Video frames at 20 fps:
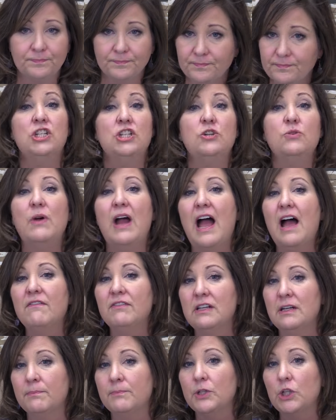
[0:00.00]
Do you have
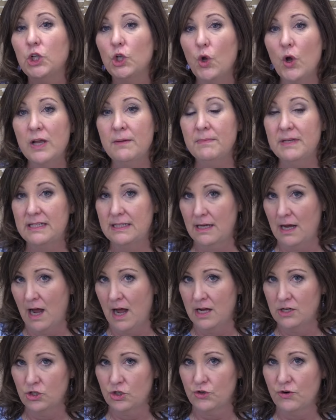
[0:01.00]
an employment
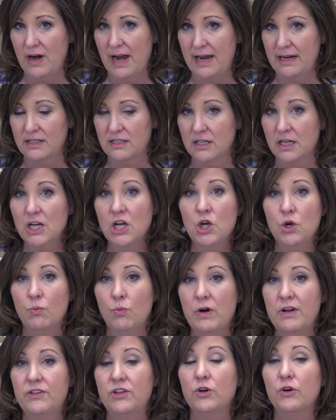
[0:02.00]
contract
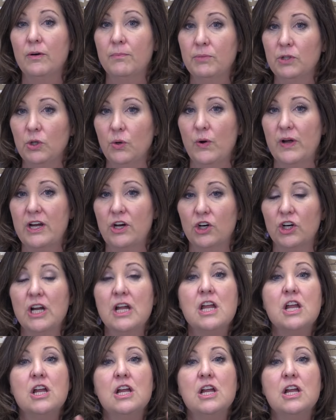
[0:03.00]
with your employer?